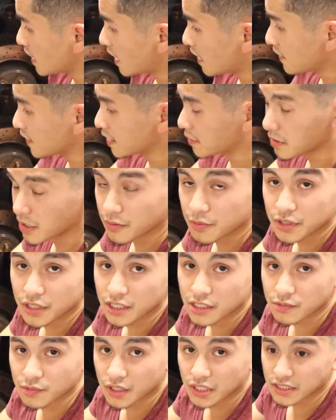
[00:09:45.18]
I think I'm good with
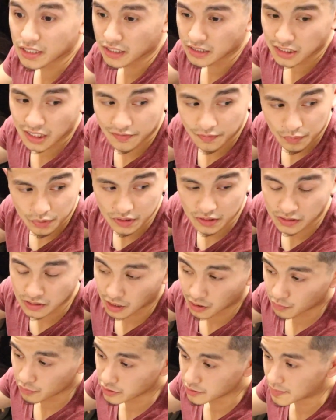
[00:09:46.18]
this. We're gonna take this off and put the
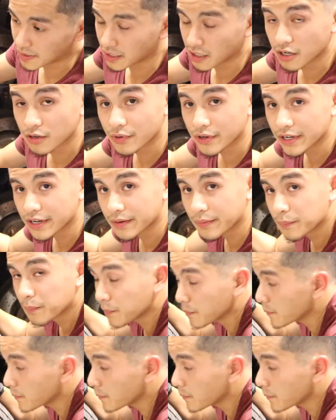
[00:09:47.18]
stock wheels back on right now.